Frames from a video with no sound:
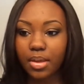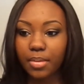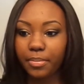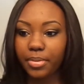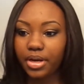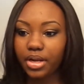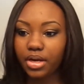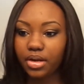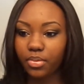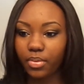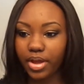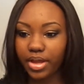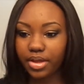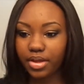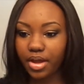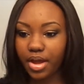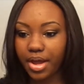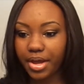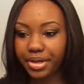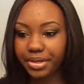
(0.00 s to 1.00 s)
But
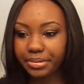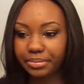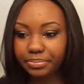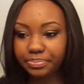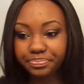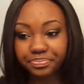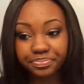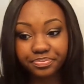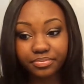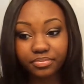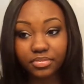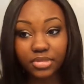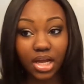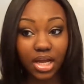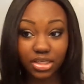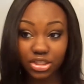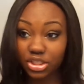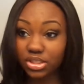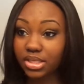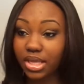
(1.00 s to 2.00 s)
anyway,
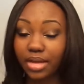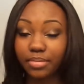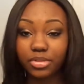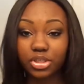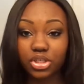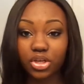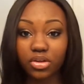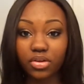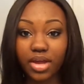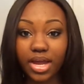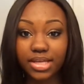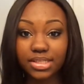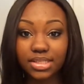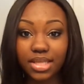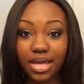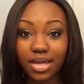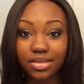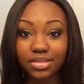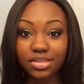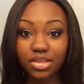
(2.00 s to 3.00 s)
I just came to show you guys
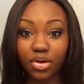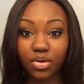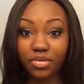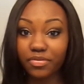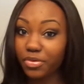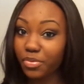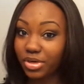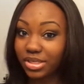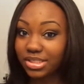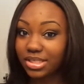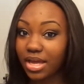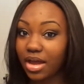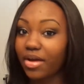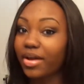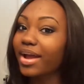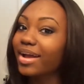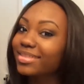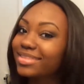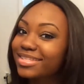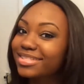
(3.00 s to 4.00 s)
that, so if you want to see how
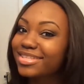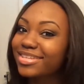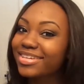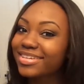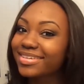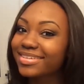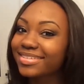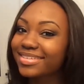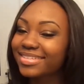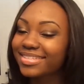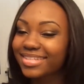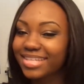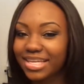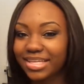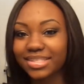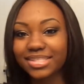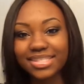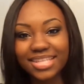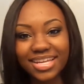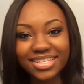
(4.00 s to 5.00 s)
I got this look,
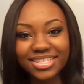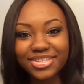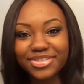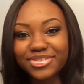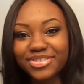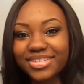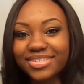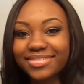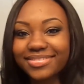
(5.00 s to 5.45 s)
stay tuned.